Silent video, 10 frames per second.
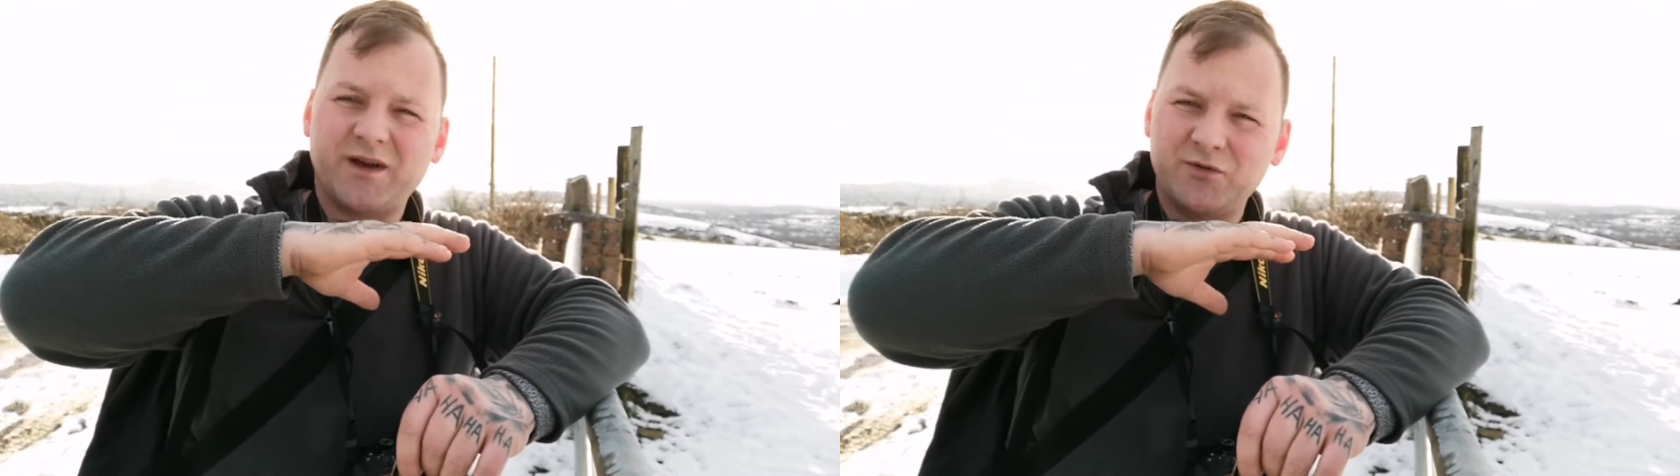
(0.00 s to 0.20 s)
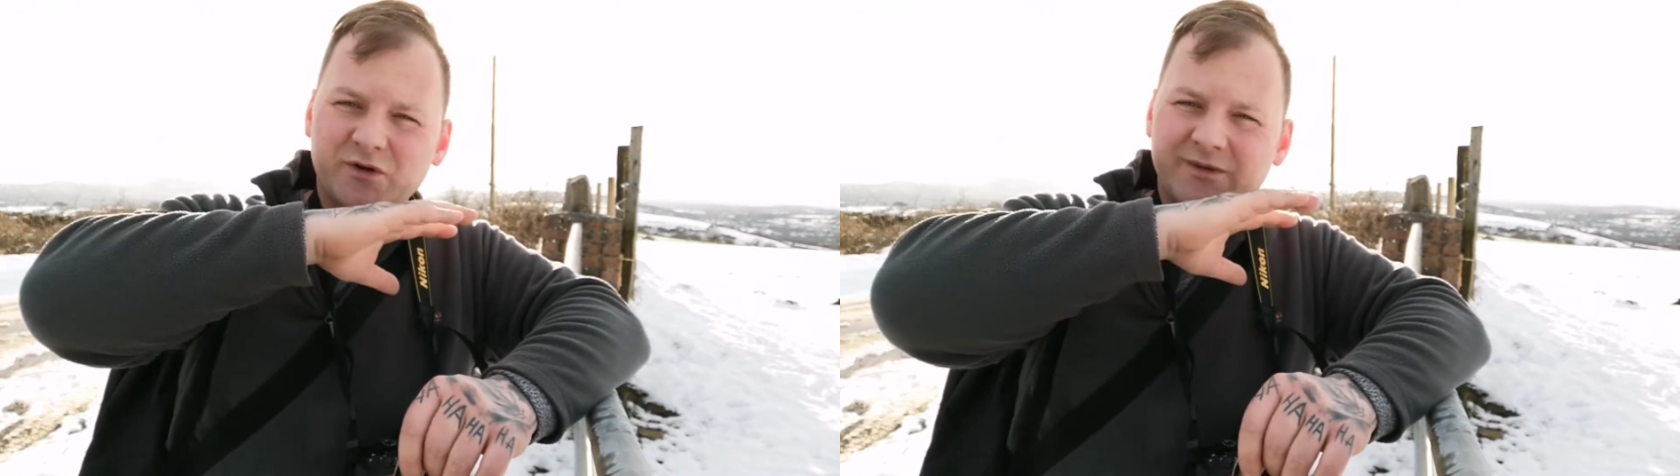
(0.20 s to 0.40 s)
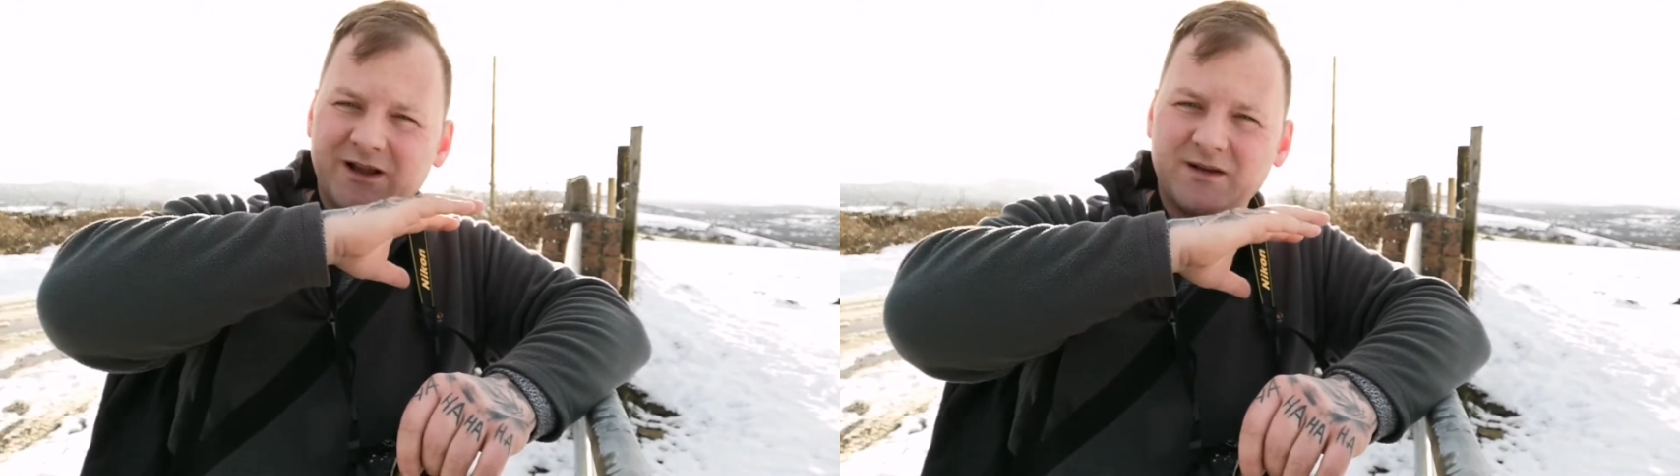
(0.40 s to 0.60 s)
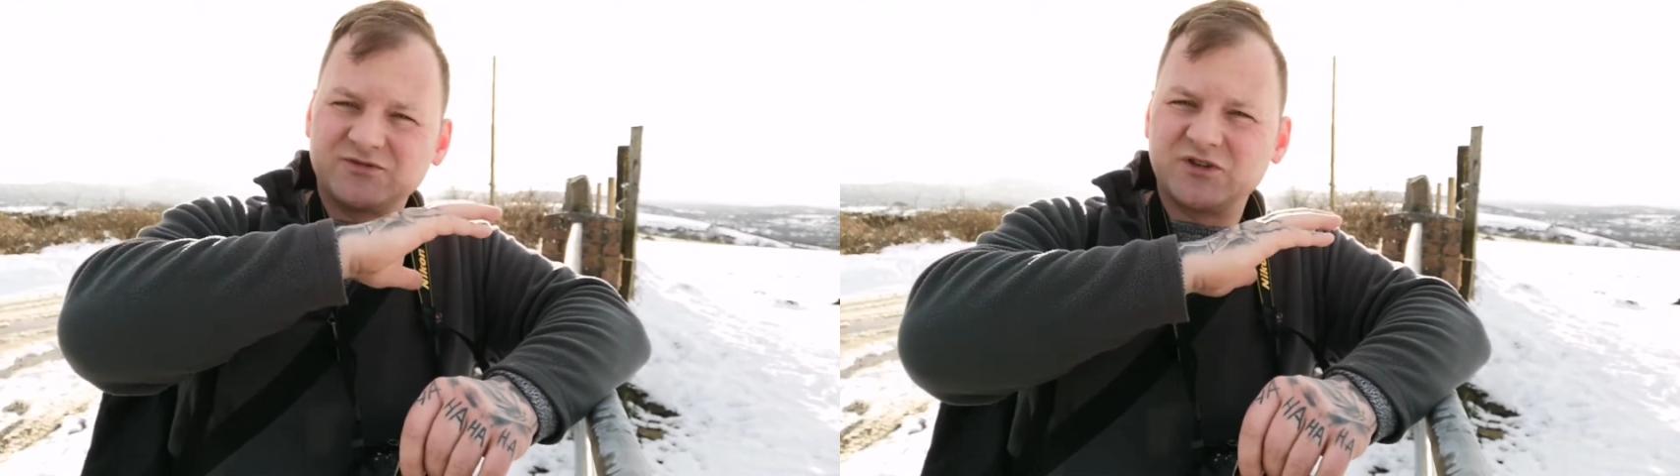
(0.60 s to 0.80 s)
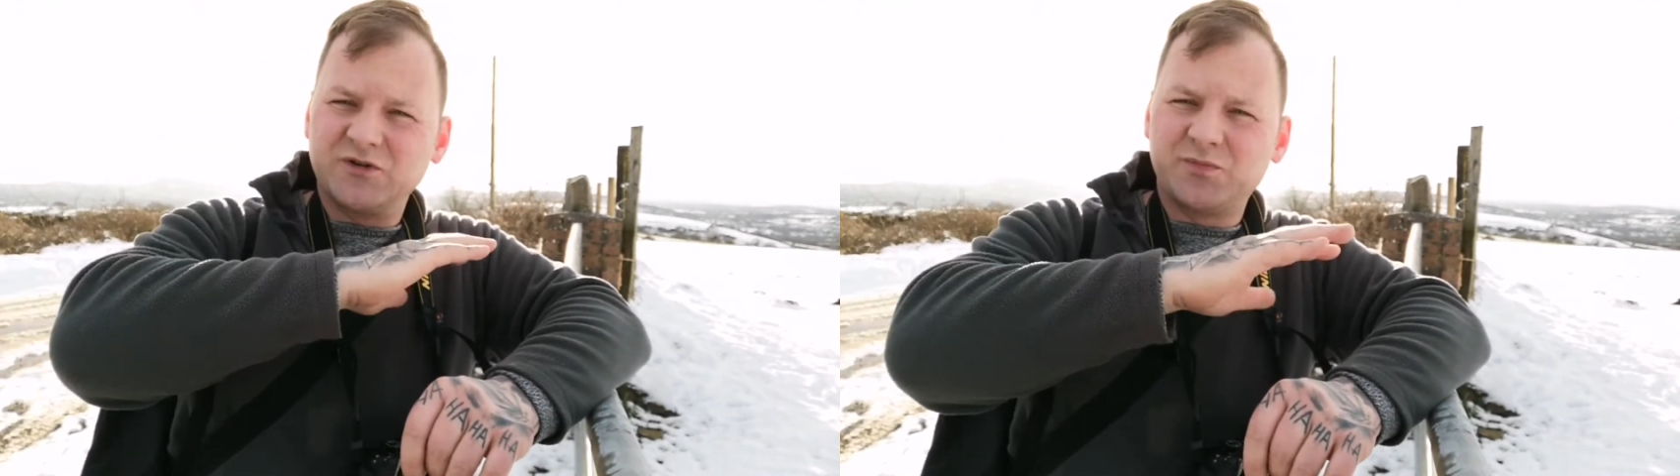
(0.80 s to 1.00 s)
that would have been
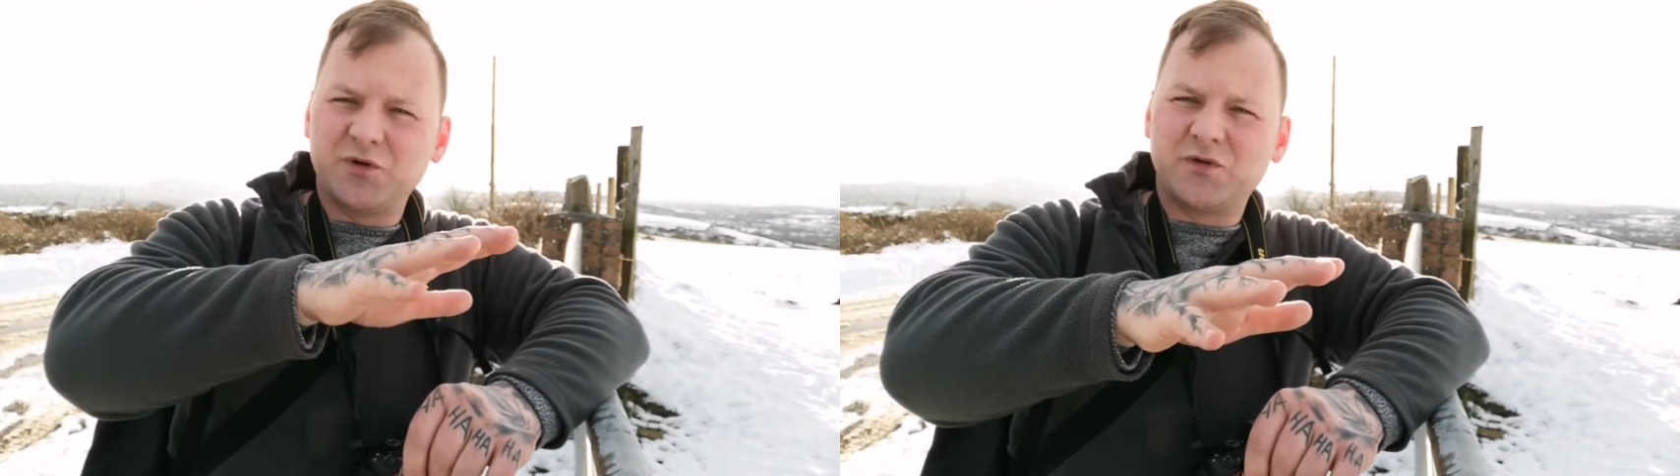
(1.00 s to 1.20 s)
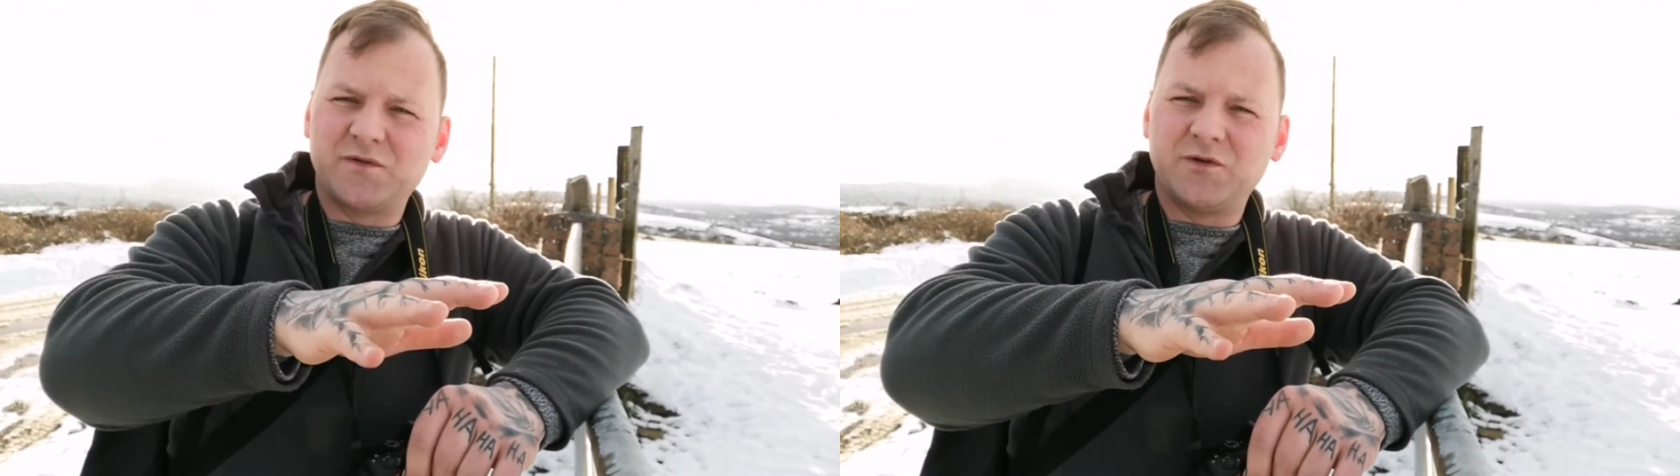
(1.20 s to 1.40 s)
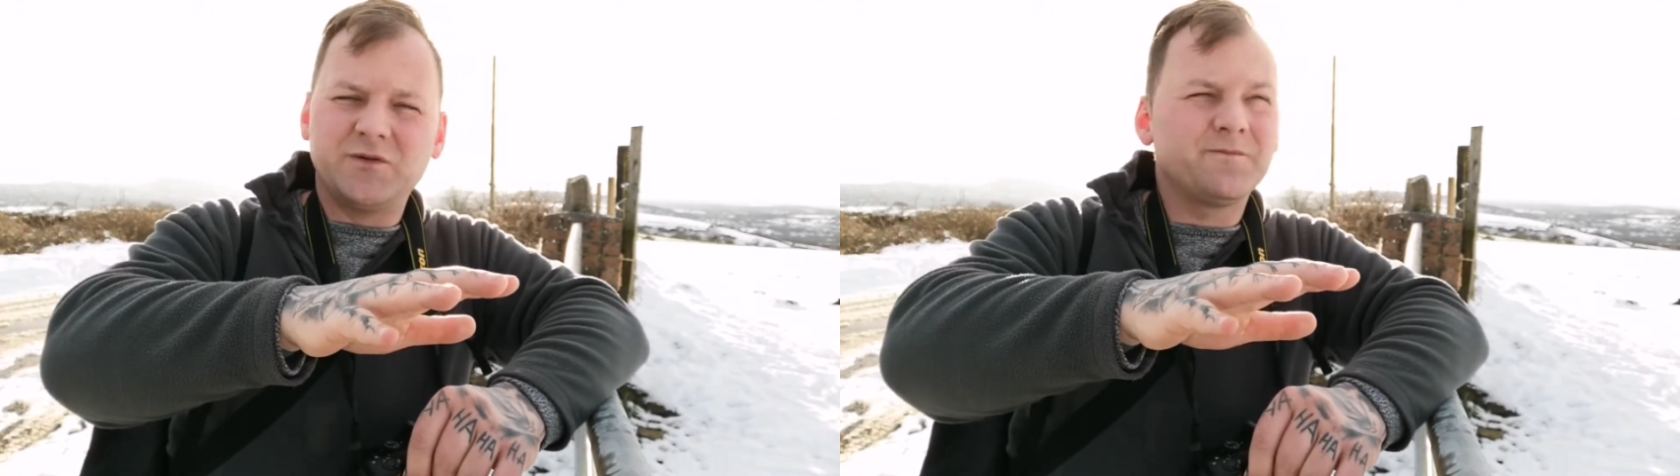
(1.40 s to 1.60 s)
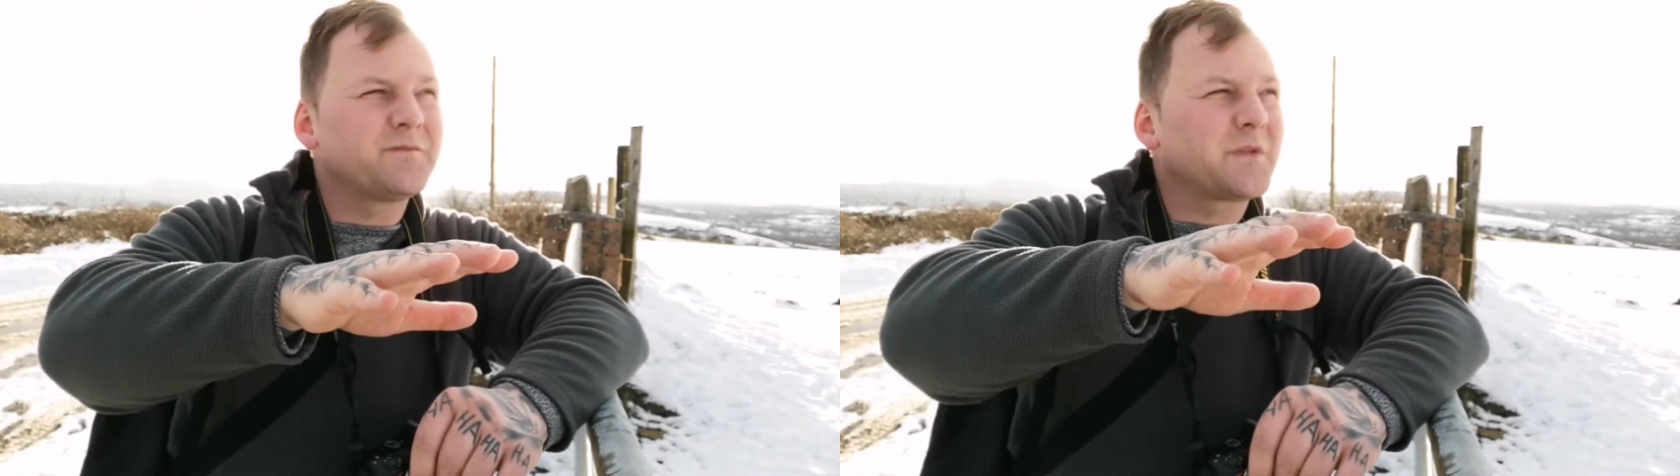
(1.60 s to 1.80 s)
absolutely beautiful.